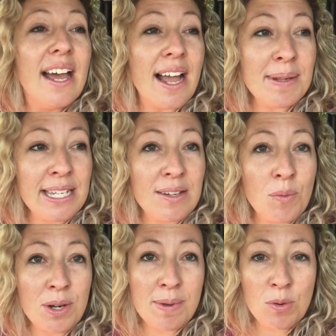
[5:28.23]
I mean,
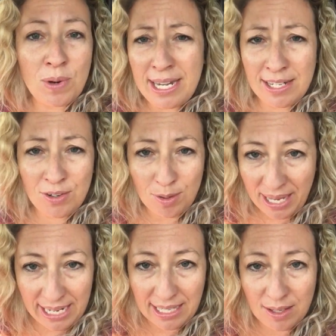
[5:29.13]
what about riding her
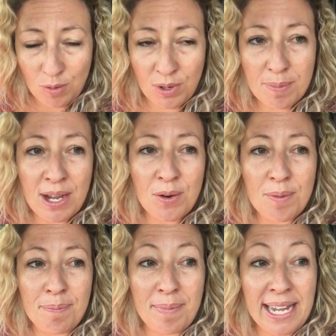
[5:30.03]
bike? What about
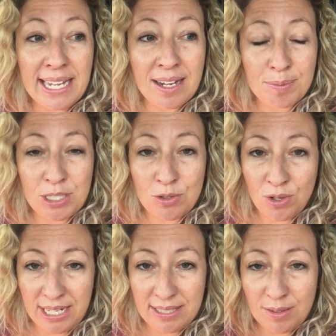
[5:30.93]
making up
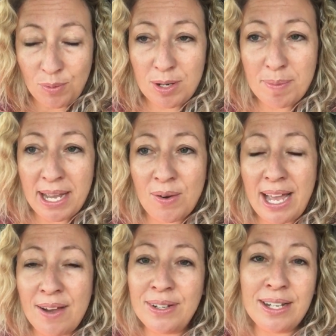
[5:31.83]
stories? What about
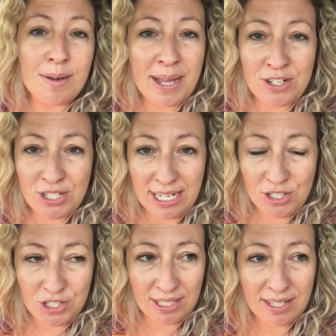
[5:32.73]
having an
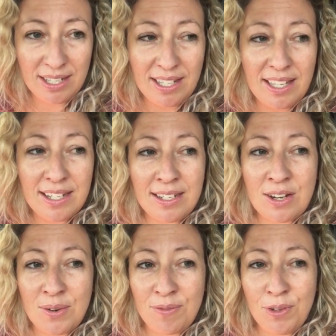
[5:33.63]
imagination? You
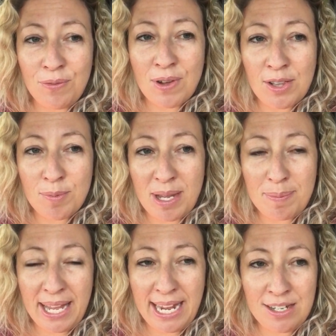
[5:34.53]
know, if you follow my
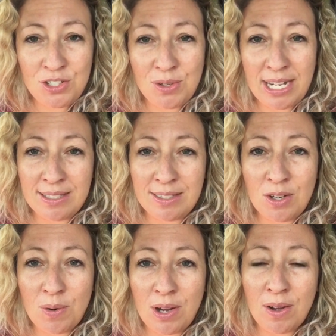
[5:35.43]
page, you guys
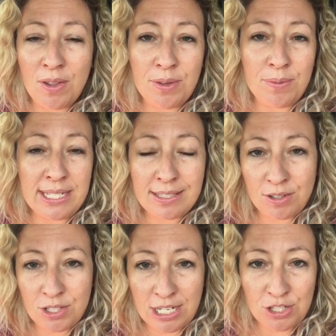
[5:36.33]
know all the
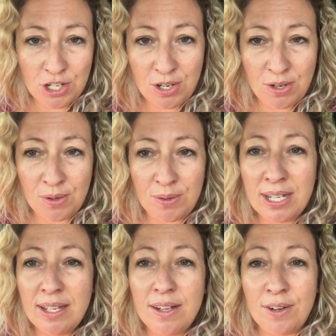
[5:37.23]
research I show
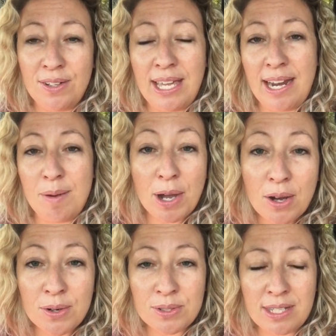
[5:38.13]
or that I
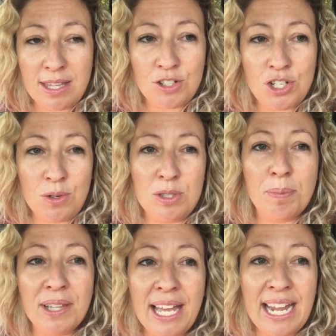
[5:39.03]
post that shows
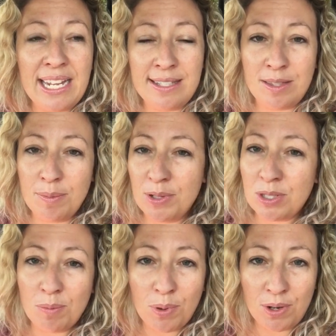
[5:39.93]
play is the
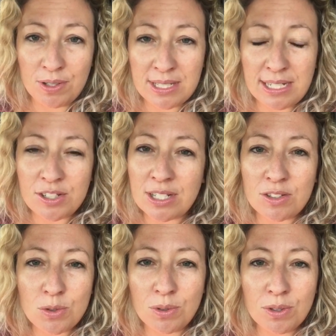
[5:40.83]
most important teaching
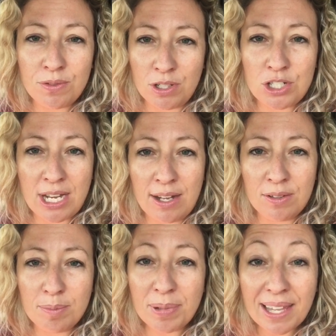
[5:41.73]
tool for a
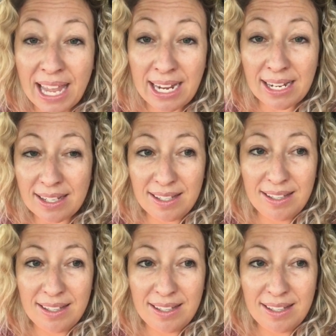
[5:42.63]
child. Play.